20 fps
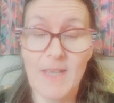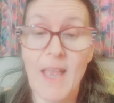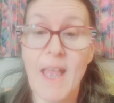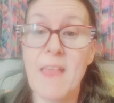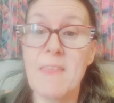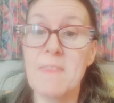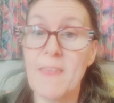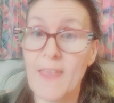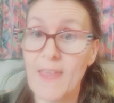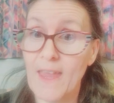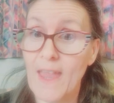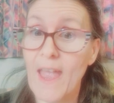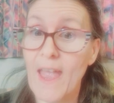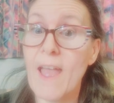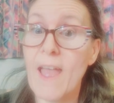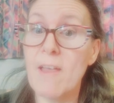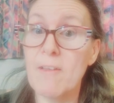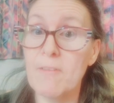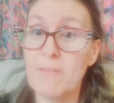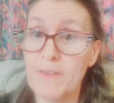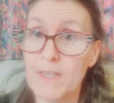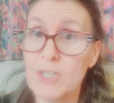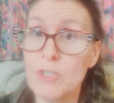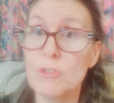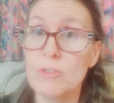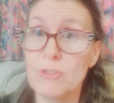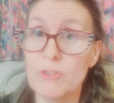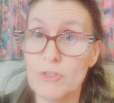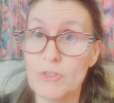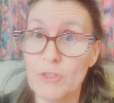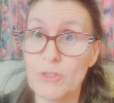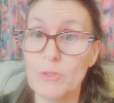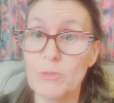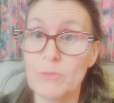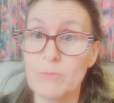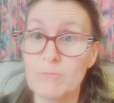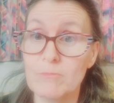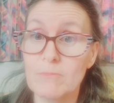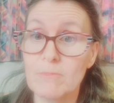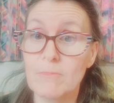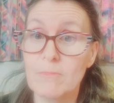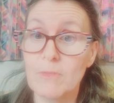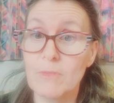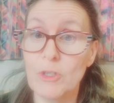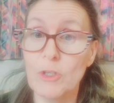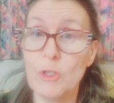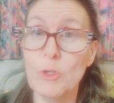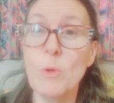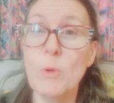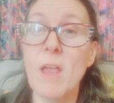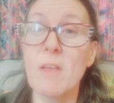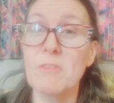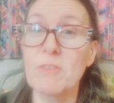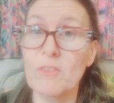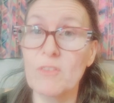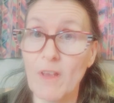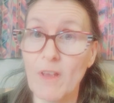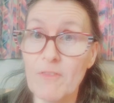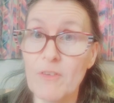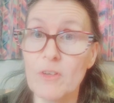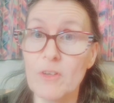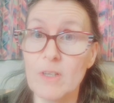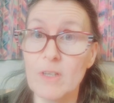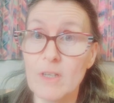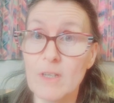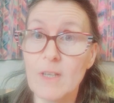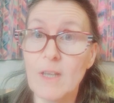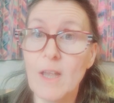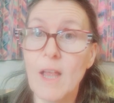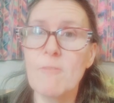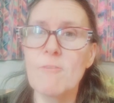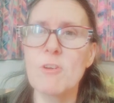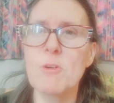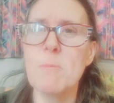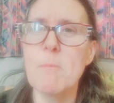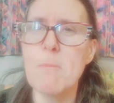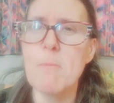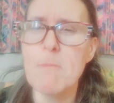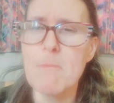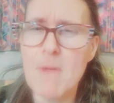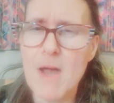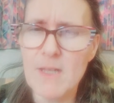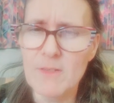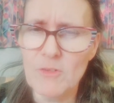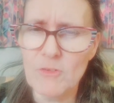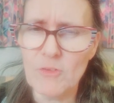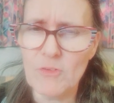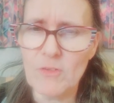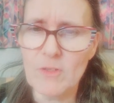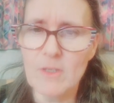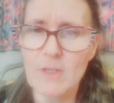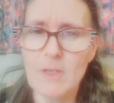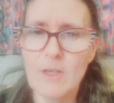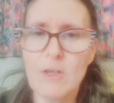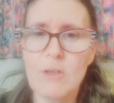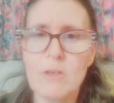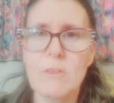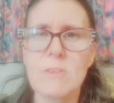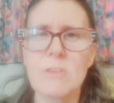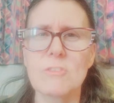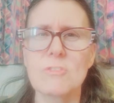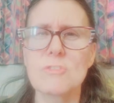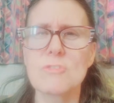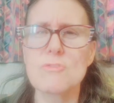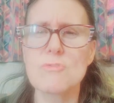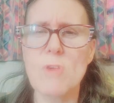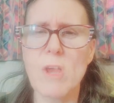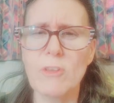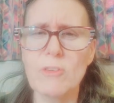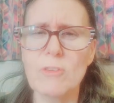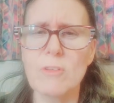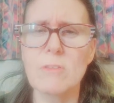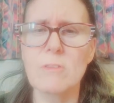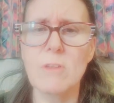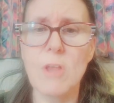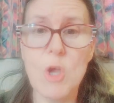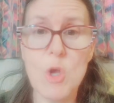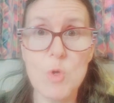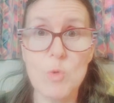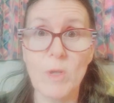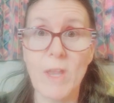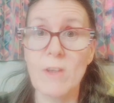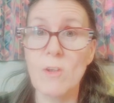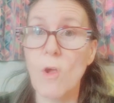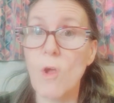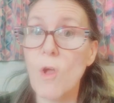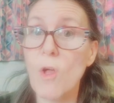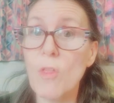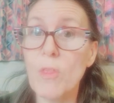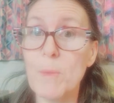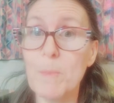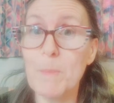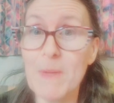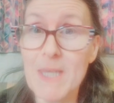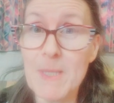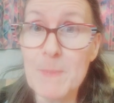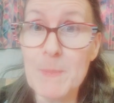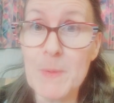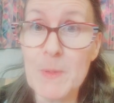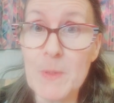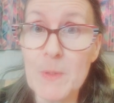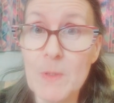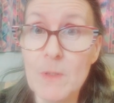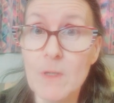And they have injured you. You have suffered for months. The stress alone, and all the people.